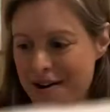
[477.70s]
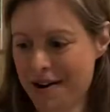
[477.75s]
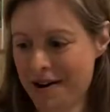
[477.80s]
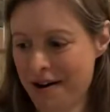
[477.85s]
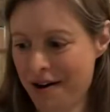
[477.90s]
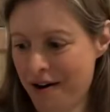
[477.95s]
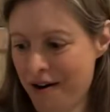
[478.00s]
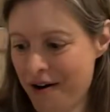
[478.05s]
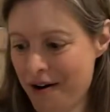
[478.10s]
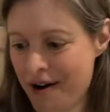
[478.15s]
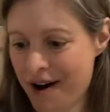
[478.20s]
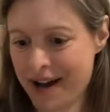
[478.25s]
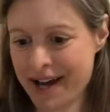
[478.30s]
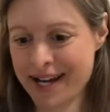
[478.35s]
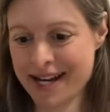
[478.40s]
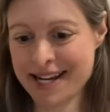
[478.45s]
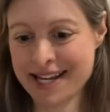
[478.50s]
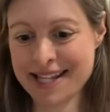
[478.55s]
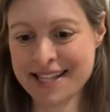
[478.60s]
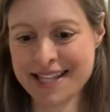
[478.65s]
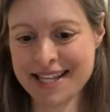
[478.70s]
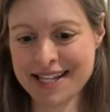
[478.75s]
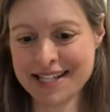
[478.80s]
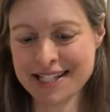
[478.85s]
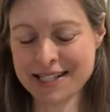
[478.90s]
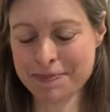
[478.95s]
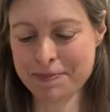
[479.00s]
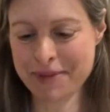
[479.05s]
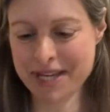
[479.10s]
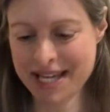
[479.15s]
on
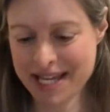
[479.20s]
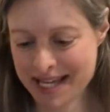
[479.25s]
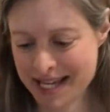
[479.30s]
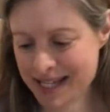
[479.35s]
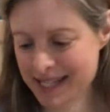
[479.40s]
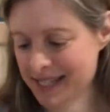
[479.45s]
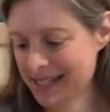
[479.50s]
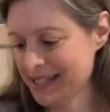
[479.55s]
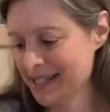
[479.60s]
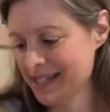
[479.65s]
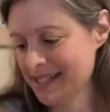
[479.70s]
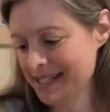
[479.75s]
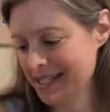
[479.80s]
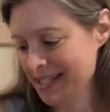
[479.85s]
this piece. Let's see,